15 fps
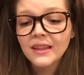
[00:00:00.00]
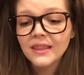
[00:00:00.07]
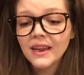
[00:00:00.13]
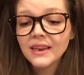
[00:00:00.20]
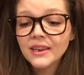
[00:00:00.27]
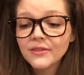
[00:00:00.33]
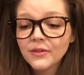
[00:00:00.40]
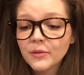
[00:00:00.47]

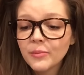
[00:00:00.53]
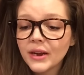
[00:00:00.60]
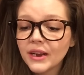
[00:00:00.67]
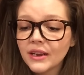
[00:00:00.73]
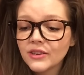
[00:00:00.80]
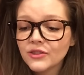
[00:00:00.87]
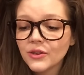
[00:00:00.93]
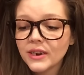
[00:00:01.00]
Thank you for
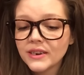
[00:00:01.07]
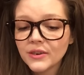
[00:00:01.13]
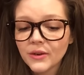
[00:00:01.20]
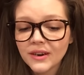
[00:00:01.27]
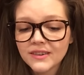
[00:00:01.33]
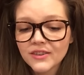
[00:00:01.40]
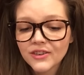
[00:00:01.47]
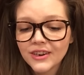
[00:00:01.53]
bringing joy to
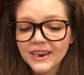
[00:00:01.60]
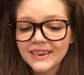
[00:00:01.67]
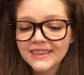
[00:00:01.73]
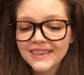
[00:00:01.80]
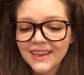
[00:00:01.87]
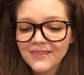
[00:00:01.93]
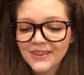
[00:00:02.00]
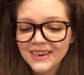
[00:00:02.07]
our
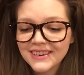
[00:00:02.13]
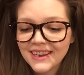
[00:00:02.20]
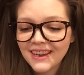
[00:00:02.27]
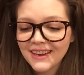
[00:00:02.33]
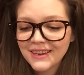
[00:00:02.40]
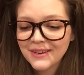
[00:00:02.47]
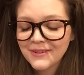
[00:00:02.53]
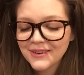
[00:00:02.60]
screens every
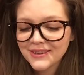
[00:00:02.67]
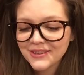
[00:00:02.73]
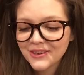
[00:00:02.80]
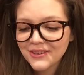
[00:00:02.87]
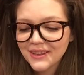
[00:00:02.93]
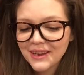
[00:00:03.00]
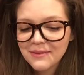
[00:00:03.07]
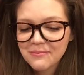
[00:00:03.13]
day. You are
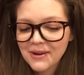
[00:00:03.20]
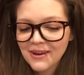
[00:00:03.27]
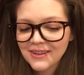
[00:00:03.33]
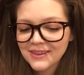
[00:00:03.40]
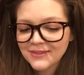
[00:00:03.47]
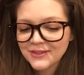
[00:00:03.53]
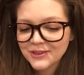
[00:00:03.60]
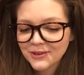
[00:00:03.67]
truly a
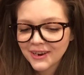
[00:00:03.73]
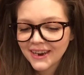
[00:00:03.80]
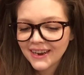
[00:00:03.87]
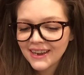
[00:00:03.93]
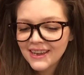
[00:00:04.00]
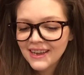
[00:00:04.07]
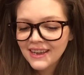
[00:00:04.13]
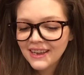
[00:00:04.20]
ball of joy,
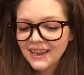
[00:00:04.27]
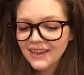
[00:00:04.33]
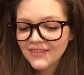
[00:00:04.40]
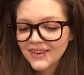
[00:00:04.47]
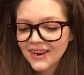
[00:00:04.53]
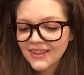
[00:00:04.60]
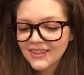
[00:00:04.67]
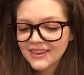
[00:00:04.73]

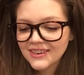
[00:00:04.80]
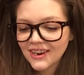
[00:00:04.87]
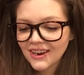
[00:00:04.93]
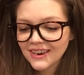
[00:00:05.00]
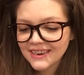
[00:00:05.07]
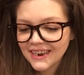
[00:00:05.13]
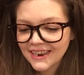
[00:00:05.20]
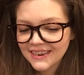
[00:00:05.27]
even on the
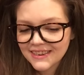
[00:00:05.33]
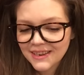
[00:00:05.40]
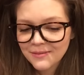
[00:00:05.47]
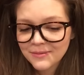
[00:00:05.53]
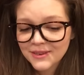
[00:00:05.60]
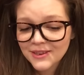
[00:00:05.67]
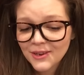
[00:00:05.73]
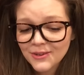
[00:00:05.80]
dark days.
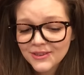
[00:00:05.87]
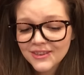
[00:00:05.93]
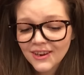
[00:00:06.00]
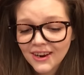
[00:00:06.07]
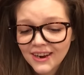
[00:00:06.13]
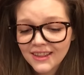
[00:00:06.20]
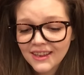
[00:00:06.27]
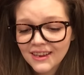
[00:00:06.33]
I'm so
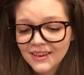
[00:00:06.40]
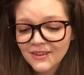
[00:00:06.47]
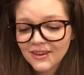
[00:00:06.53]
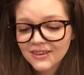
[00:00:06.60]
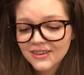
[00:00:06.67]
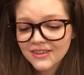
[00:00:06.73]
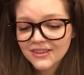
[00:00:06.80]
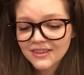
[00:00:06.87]
sorry that you
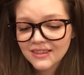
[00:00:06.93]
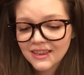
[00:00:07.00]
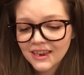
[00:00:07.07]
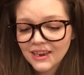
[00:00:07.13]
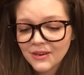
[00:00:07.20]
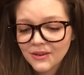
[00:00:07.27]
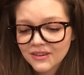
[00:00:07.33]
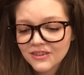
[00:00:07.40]
are
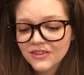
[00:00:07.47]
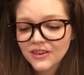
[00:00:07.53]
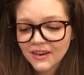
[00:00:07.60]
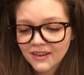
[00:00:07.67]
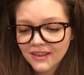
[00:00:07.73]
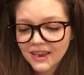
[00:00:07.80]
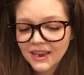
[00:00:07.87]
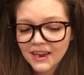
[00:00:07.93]
that you are
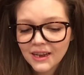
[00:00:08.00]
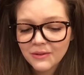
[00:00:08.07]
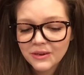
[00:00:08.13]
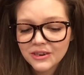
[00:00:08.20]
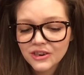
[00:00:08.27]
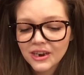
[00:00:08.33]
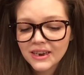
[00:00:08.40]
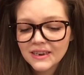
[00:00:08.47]
struggling. I
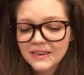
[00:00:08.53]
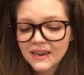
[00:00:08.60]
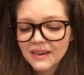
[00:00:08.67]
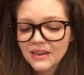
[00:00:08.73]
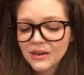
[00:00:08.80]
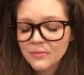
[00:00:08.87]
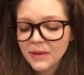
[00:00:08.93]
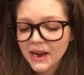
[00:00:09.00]
wish I could
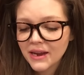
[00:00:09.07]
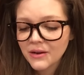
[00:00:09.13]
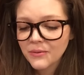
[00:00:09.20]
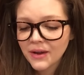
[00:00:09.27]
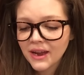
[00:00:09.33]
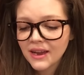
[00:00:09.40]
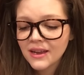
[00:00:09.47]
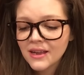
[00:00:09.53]
take your pain
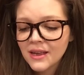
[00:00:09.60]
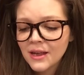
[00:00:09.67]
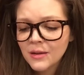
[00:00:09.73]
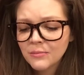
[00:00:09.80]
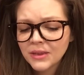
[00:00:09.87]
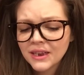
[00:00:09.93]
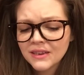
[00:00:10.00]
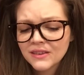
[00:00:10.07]
away.
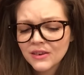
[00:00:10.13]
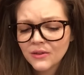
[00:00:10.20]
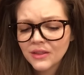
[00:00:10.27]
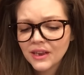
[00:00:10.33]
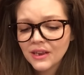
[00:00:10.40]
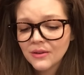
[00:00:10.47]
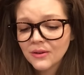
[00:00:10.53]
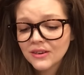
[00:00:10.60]
Please know
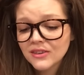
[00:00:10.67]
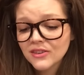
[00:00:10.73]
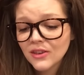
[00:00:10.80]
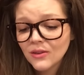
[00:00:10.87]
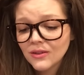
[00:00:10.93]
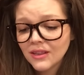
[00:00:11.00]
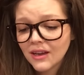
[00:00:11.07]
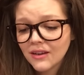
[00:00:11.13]
that you are
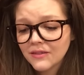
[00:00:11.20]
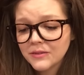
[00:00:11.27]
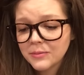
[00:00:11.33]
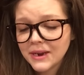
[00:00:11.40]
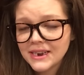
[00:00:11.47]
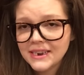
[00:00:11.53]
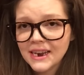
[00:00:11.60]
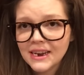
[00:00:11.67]
so loved
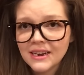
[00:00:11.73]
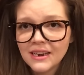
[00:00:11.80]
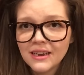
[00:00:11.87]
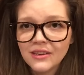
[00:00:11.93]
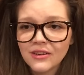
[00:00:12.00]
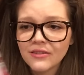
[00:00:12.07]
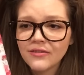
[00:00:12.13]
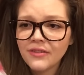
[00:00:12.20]
by Danny,
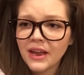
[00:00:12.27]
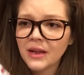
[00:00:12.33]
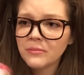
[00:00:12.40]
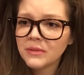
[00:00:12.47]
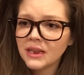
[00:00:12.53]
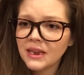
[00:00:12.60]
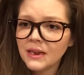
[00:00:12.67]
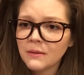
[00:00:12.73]
your
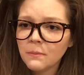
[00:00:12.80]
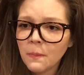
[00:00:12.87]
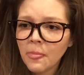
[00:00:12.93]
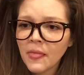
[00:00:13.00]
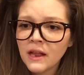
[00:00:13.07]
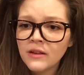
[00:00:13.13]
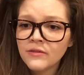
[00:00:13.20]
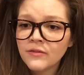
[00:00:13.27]
family,
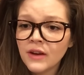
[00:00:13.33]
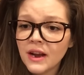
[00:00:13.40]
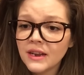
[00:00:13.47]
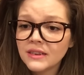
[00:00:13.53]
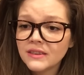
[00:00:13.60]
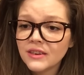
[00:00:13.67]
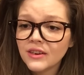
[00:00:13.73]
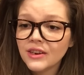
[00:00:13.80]

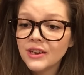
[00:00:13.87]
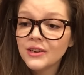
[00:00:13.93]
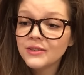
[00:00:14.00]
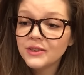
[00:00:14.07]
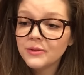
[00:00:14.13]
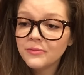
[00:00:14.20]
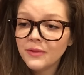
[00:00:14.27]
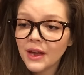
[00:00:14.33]
friends, your
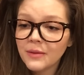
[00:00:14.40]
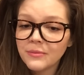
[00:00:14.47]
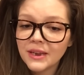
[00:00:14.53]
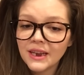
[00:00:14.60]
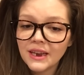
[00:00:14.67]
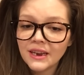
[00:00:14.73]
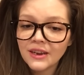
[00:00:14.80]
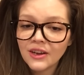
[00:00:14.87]
YouTube
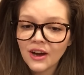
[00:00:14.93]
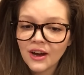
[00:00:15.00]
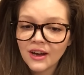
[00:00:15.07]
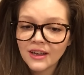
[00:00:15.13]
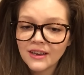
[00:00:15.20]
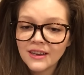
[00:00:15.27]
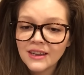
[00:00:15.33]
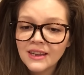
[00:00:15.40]
family, and
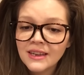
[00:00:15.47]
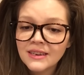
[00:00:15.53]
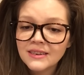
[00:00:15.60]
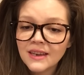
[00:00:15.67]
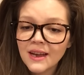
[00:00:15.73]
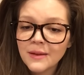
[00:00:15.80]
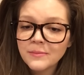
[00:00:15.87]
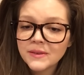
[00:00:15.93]
God.
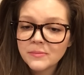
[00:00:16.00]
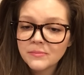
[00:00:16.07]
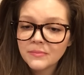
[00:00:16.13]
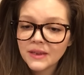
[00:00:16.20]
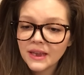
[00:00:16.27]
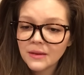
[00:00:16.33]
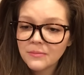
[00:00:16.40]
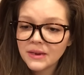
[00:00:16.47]
Times
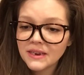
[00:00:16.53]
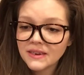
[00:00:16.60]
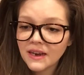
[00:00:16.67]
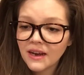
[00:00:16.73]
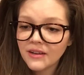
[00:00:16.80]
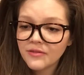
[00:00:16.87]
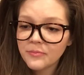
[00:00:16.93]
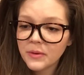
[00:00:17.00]
can be
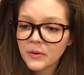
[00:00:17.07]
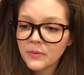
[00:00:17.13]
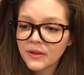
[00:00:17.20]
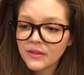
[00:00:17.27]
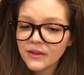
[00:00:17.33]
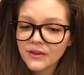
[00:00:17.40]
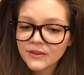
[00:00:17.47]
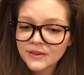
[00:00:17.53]
tough, but
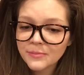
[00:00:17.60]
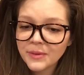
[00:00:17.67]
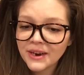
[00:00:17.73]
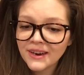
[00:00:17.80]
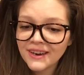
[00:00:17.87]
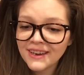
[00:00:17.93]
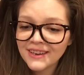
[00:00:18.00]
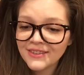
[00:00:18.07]
with your
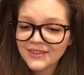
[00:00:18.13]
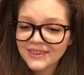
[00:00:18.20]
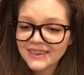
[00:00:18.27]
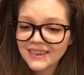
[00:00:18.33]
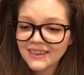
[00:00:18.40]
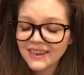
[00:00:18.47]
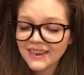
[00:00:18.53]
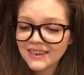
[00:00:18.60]
spirit and
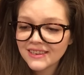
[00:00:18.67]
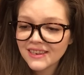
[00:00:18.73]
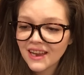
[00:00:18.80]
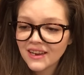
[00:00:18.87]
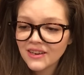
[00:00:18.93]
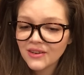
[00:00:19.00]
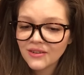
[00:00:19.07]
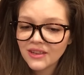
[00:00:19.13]
resilience,
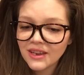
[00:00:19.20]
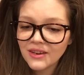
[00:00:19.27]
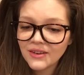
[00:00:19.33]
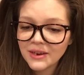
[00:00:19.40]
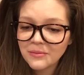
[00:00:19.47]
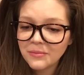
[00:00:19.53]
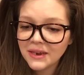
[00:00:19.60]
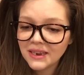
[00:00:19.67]
I know that you
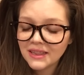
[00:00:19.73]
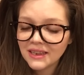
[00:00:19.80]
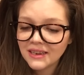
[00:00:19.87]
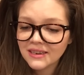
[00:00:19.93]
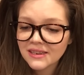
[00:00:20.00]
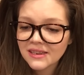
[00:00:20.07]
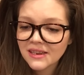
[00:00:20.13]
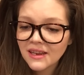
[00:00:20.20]
can beat
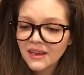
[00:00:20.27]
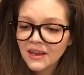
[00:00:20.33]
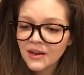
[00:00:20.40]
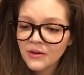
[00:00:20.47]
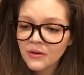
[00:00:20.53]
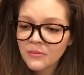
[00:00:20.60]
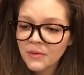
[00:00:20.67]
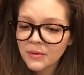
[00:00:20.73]
this.
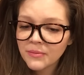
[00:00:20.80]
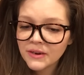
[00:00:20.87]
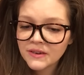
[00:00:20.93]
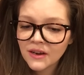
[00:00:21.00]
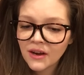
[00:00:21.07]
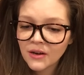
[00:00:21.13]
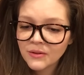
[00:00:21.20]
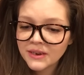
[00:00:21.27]
Remember
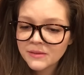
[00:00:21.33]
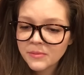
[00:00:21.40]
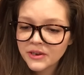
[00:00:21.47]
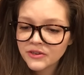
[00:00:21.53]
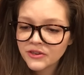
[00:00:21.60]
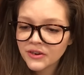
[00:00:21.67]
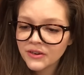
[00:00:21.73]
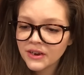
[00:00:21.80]
to always be
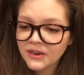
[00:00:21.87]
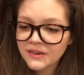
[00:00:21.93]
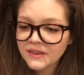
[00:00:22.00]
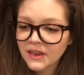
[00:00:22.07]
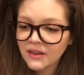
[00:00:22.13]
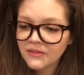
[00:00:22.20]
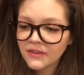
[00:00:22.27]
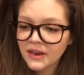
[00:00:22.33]
true to
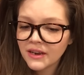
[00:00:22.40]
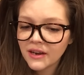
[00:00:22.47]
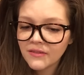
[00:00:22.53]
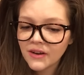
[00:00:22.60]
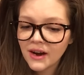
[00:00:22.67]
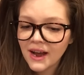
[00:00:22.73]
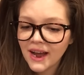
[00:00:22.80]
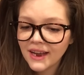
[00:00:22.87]
yourself and
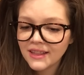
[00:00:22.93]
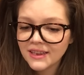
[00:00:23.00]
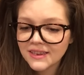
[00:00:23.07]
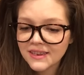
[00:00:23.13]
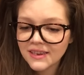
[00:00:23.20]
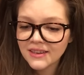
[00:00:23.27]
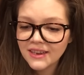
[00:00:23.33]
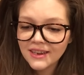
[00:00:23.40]
never hide the
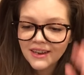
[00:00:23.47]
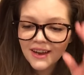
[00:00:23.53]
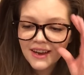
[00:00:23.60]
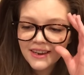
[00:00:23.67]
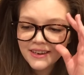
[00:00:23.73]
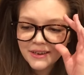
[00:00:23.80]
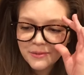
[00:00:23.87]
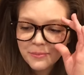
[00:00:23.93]
silly,
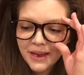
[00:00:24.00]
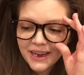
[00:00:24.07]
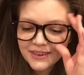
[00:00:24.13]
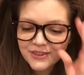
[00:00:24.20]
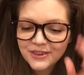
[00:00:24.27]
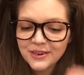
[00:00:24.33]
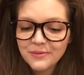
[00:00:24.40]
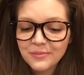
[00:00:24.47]
kind,
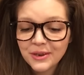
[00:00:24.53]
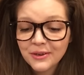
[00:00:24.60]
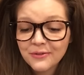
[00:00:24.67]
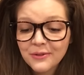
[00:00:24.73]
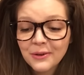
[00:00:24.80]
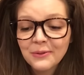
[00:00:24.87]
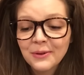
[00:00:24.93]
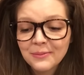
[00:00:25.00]
compassionate,
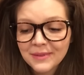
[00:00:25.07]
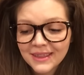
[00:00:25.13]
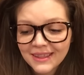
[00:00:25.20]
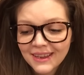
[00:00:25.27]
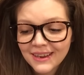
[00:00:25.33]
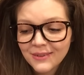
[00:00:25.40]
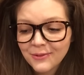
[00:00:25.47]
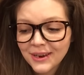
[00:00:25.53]
beautiful woman
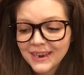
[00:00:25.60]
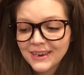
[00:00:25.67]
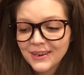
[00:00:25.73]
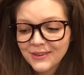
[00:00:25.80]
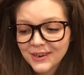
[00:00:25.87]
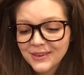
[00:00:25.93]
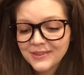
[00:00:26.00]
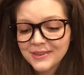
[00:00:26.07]
that we
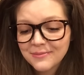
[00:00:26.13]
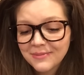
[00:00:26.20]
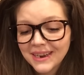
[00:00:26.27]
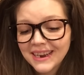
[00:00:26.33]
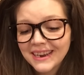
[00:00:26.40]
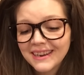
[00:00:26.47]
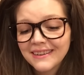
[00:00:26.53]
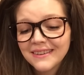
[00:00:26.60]
know you to
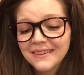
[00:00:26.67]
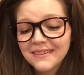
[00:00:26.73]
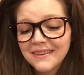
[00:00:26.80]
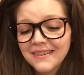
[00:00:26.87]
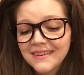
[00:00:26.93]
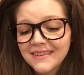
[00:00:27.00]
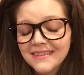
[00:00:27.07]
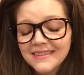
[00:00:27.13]
be.
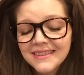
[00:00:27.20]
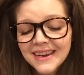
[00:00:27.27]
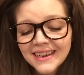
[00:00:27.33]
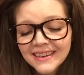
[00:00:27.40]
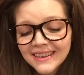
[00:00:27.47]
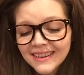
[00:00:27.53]
Aww.